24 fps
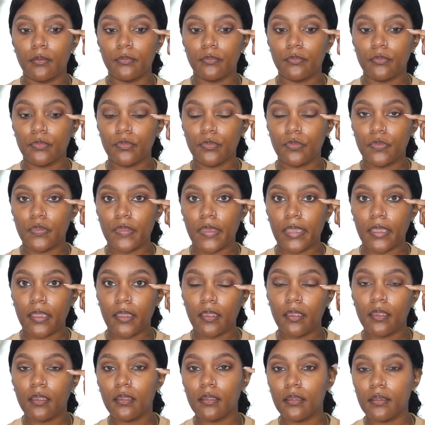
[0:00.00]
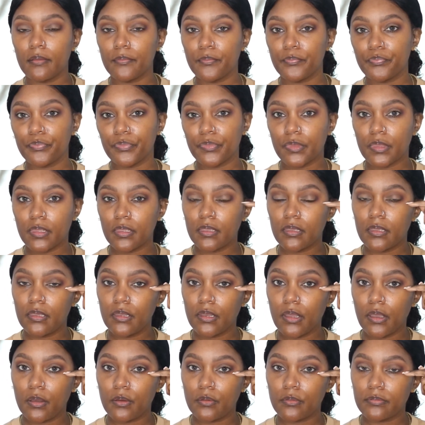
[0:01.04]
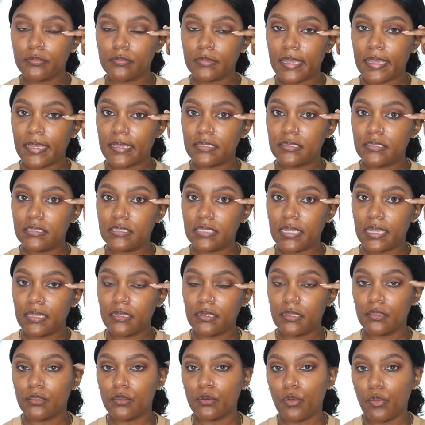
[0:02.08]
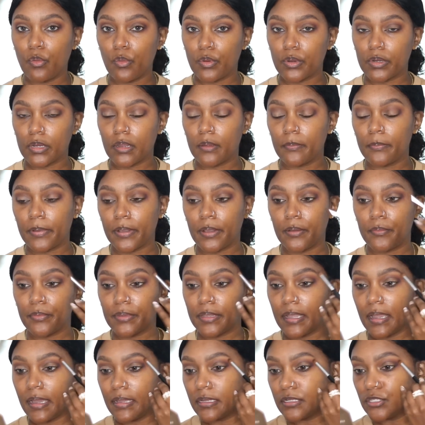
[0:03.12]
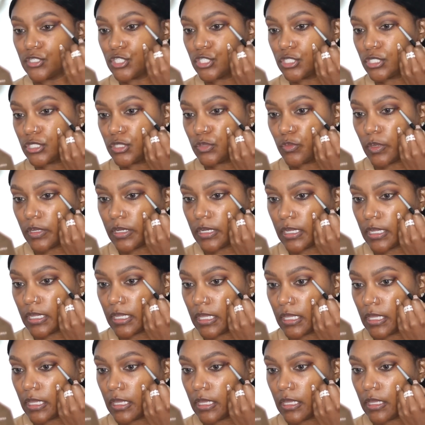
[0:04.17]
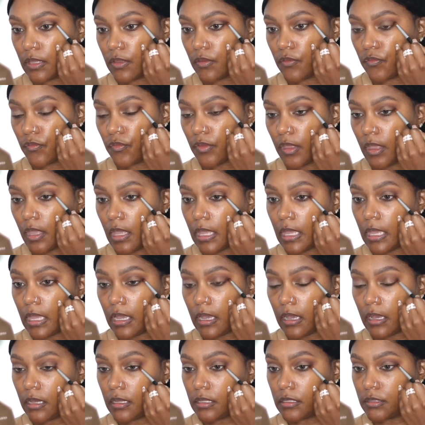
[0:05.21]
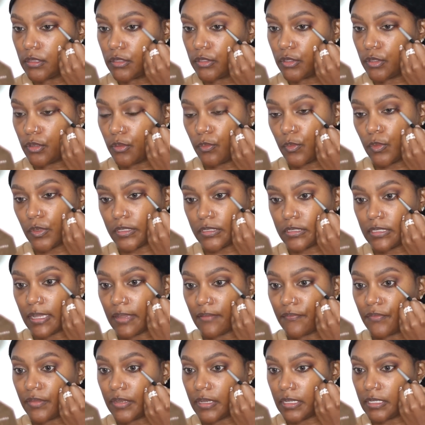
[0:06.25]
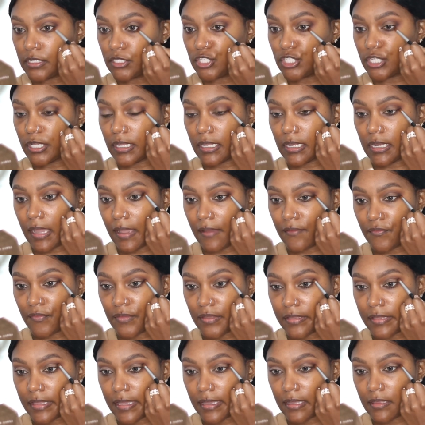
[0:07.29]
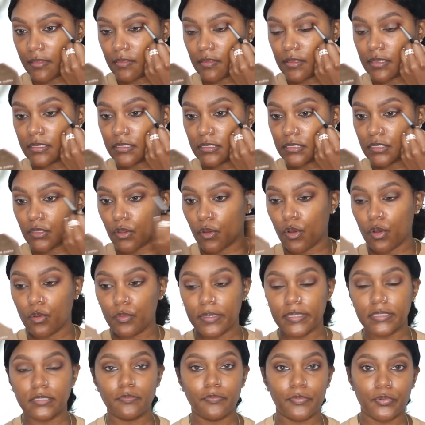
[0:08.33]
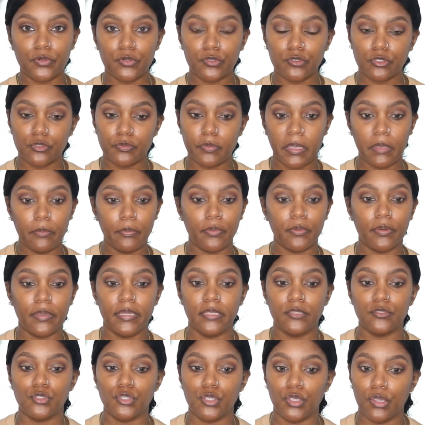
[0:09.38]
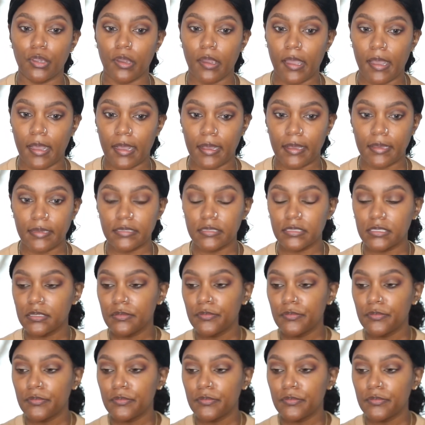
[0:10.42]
They're, you know, they extend in the corner, but we kind of just want to give a little more definition. I feel like this always pulls people into your eyes.